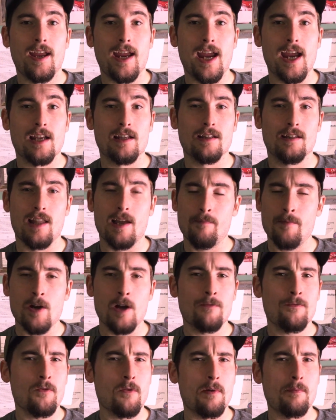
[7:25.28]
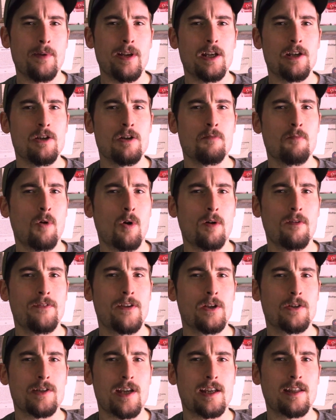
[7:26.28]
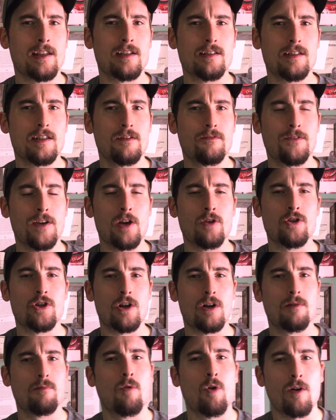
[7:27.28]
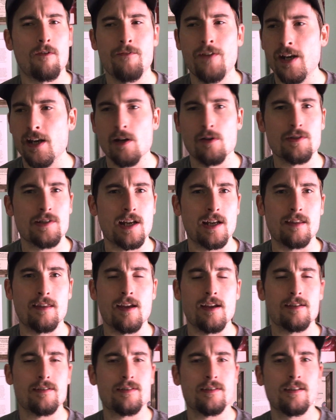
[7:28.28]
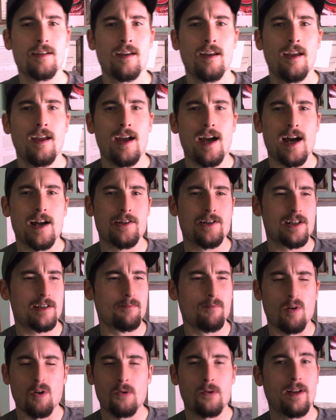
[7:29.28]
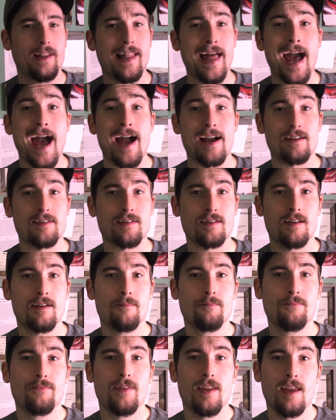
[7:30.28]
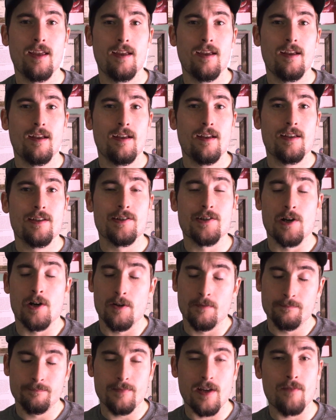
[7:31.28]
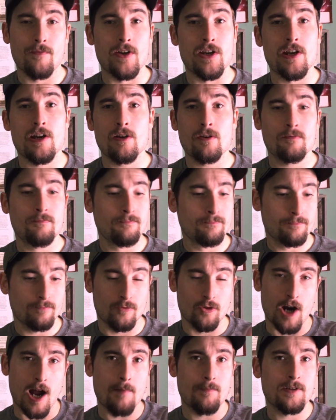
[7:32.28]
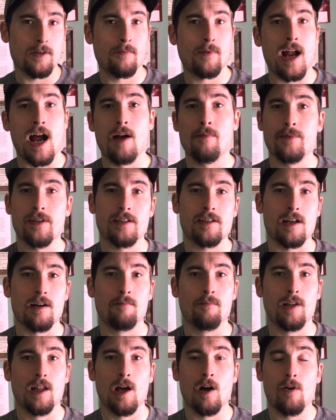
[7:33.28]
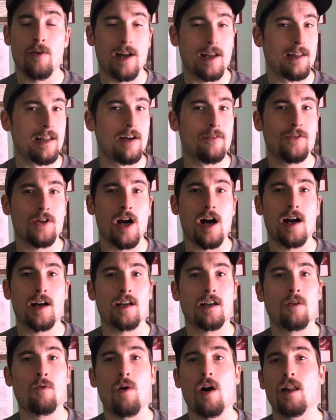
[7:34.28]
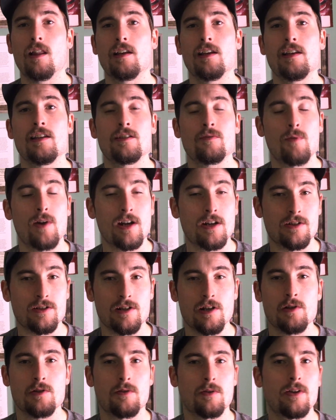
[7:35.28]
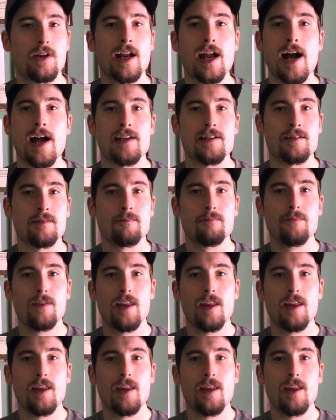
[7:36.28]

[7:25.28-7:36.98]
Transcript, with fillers: And let me know if you want me to do more reviews like this in the future, more videos like this, uh, just more relaxed. So if you do, drop some comments down below, and I love talking quality Swedish snus with you guys.